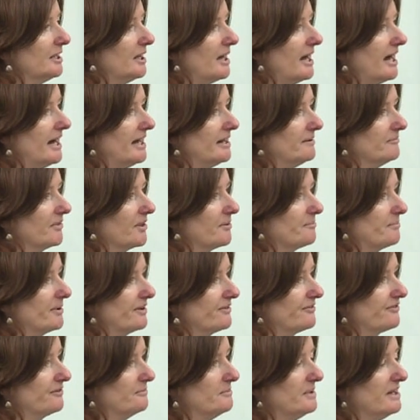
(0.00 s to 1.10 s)

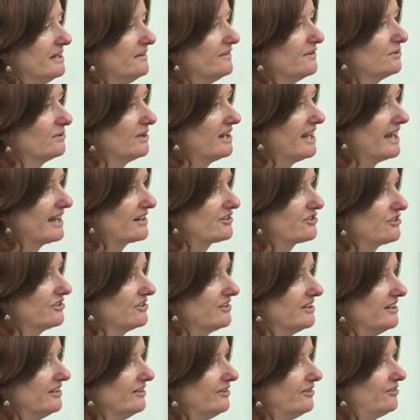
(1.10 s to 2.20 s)
But for me, the reaction
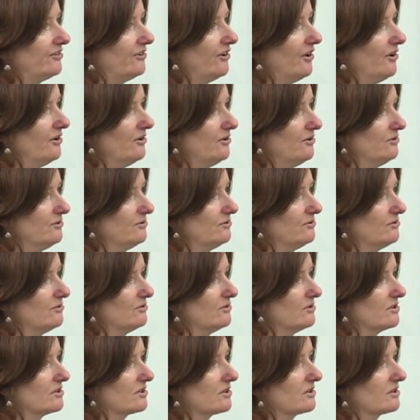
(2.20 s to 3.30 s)
is so
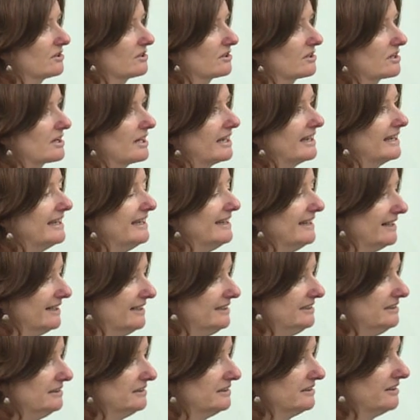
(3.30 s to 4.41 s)

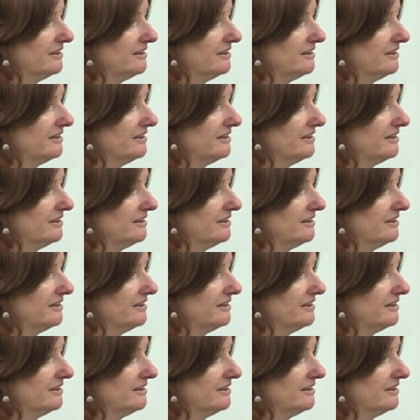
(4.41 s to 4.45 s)
clear